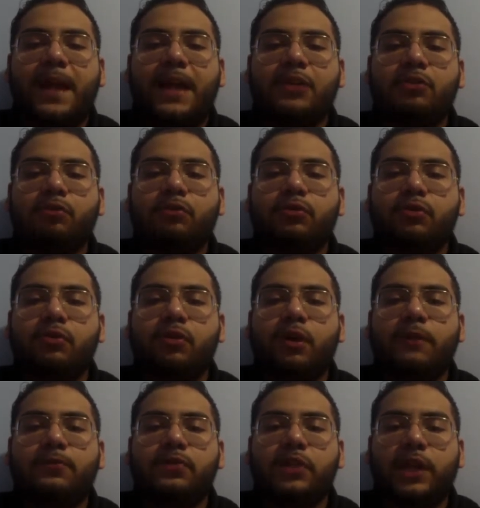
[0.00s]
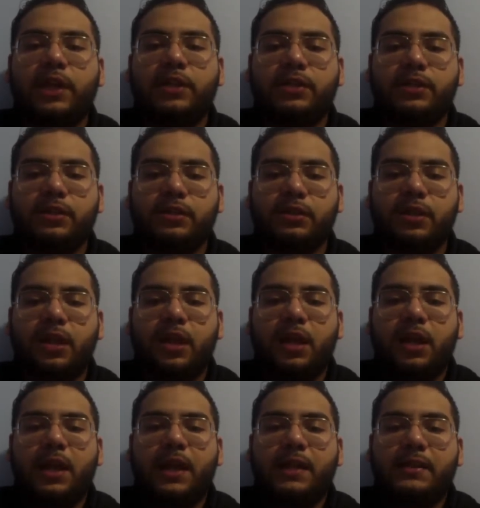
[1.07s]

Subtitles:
as a result of changes in